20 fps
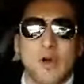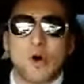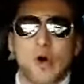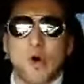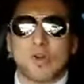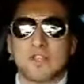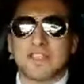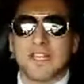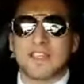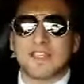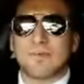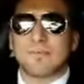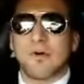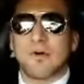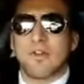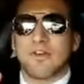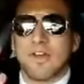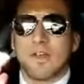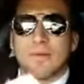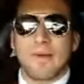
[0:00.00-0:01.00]
goal is not to
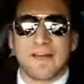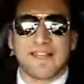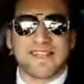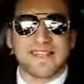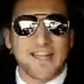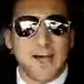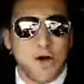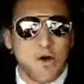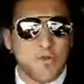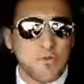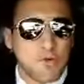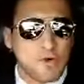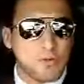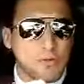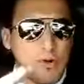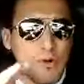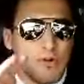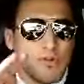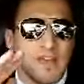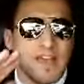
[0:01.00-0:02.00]
motivate myself or to
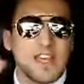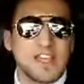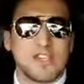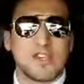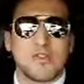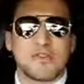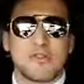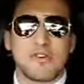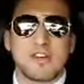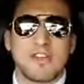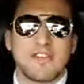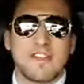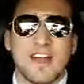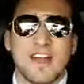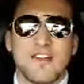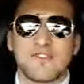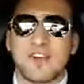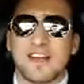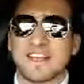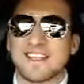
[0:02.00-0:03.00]
motivate you, even
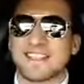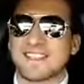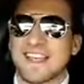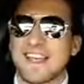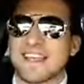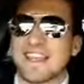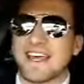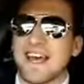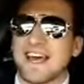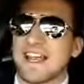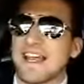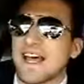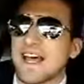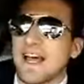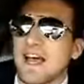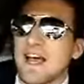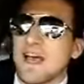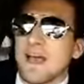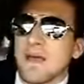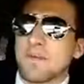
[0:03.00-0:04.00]
after I say that,
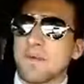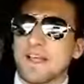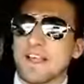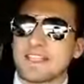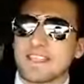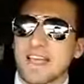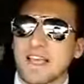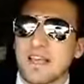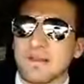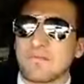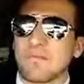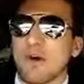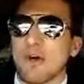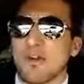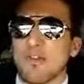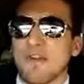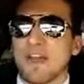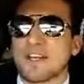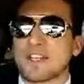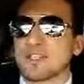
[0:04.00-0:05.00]
because I can
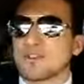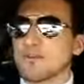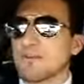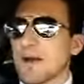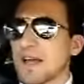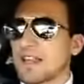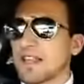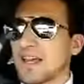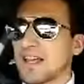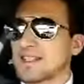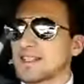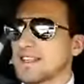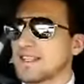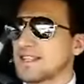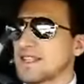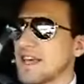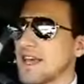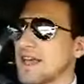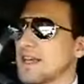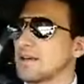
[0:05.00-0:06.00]
motivate you might last a
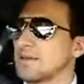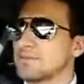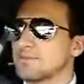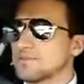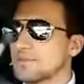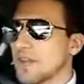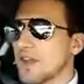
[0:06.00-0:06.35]
day.